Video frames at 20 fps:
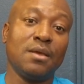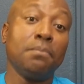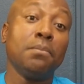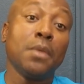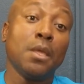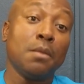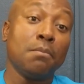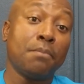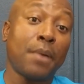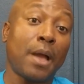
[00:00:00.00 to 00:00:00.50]

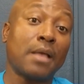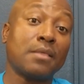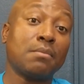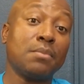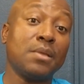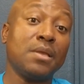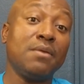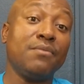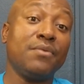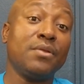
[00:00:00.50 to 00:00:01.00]
and
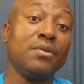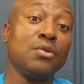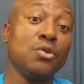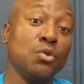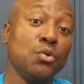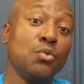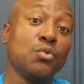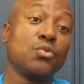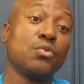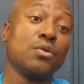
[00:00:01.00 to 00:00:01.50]
possibly even
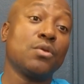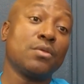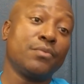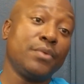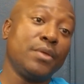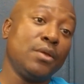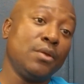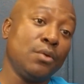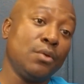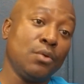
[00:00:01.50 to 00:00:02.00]
use those
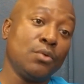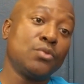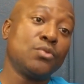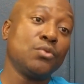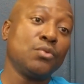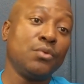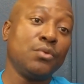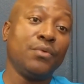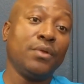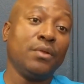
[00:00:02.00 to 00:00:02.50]
videos to
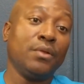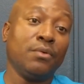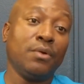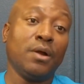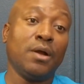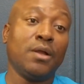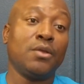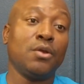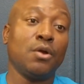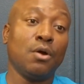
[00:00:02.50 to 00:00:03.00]
even
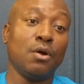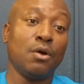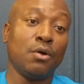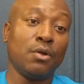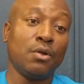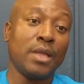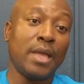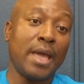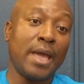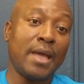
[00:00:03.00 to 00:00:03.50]
run your
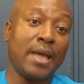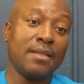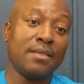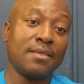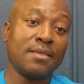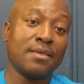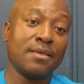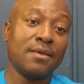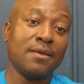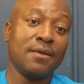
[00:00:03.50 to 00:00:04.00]
own
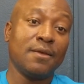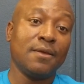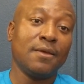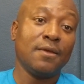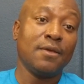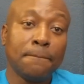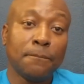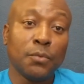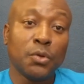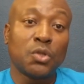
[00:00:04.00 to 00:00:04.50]
ads.
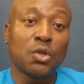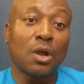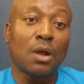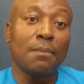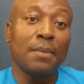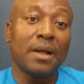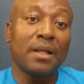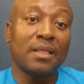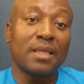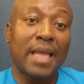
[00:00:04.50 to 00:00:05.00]
We talk
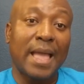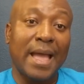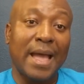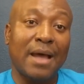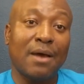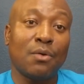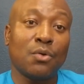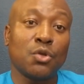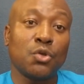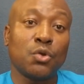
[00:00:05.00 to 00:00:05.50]
about
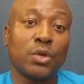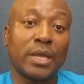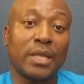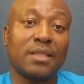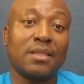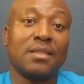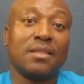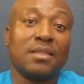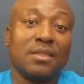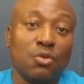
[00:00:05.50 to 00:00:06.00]
how you
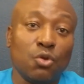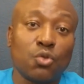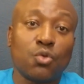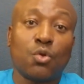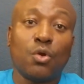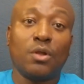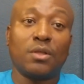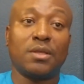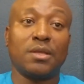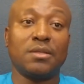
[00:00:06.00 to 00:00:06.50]
get those
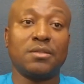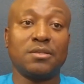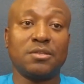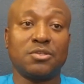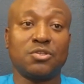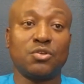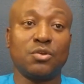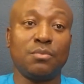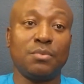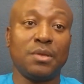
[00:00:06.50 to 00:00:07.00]
content
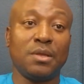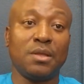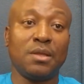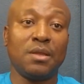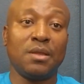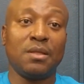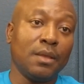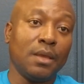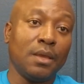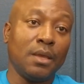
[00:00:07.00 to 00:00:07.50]

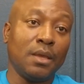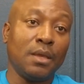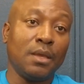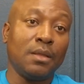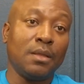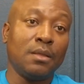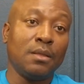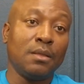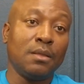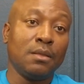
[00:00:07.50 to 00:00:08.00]
distributed
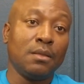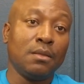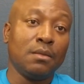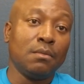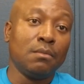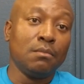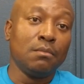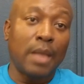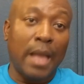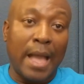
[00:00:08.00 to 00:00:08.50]
and
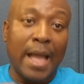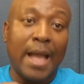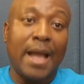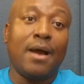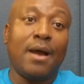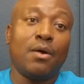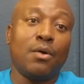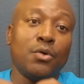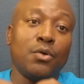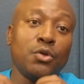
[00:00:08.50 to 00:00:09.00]

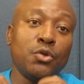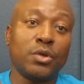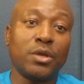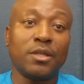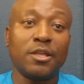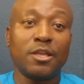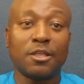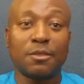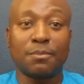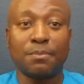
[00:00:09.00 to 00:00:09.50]
how you
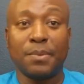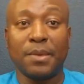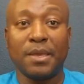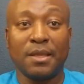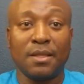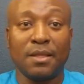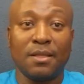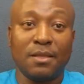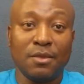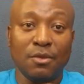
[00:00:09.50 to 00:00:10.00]
can
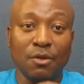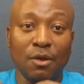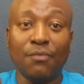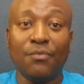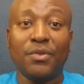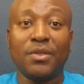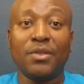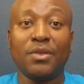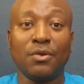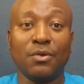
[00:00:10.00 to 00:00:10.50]
expand your
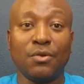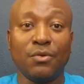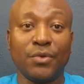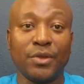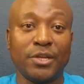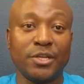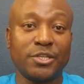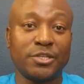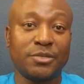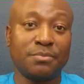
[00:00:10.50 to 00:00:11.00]
video
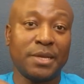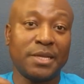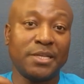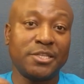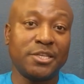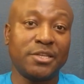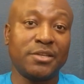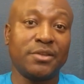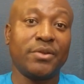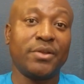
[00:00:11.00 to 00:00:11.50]
reach by
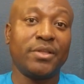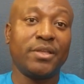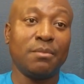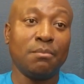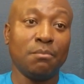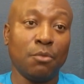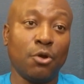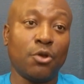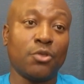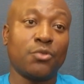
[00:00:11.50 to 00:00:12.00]

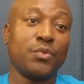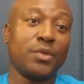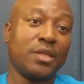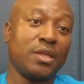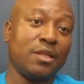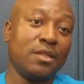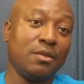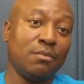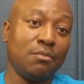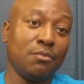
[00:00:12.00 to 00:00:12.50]
generating buzz
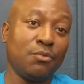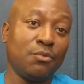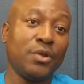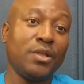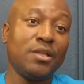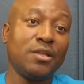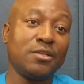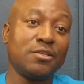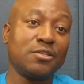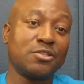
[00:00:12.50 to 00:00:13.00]
within the
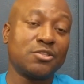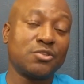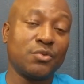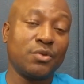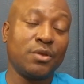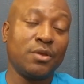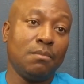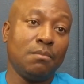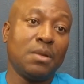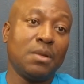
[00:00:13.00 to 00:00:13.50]
marine
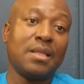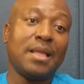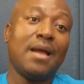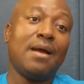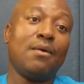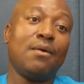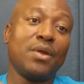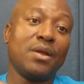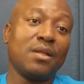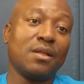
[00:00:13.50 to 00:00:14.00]
industry. But
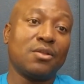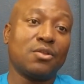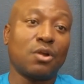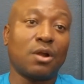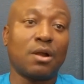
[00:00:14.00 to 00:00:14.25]
now we're going to talk